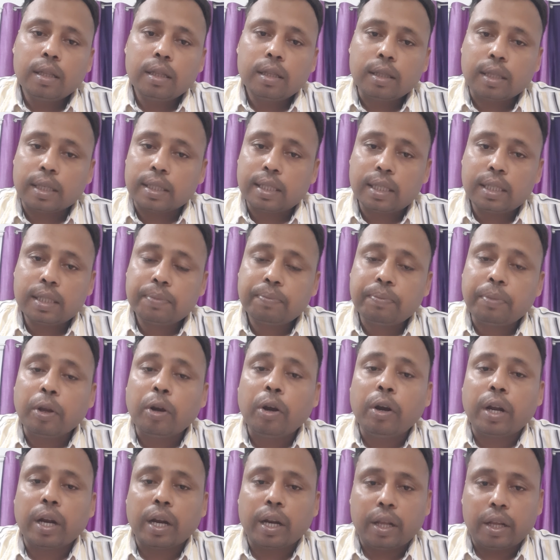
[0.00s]
This is
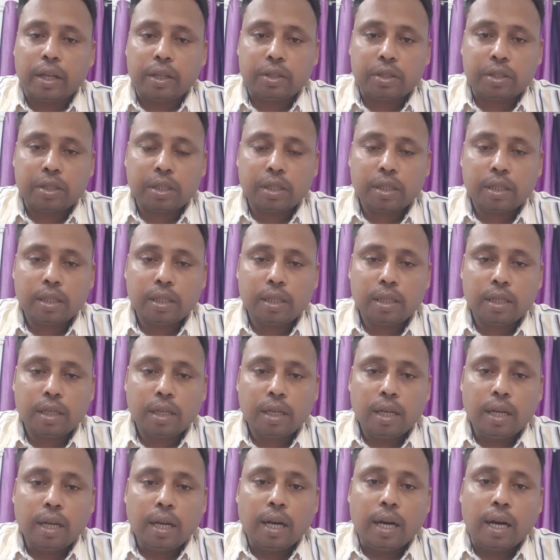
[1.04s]
Puritan Age.
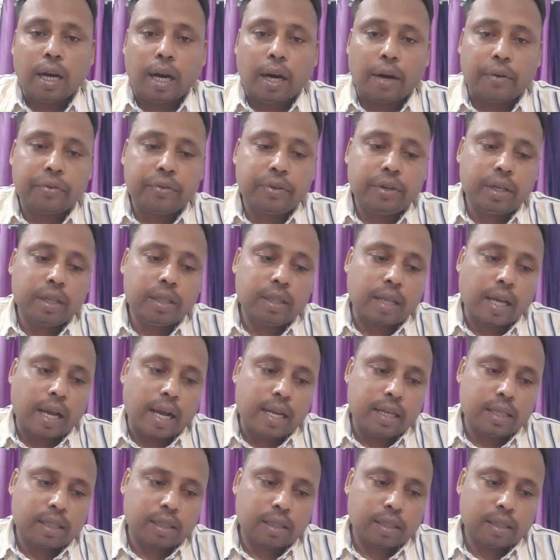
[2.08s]
After
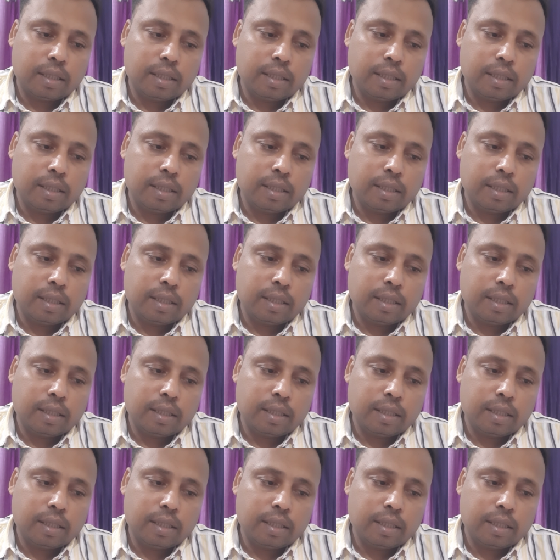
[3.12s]
that,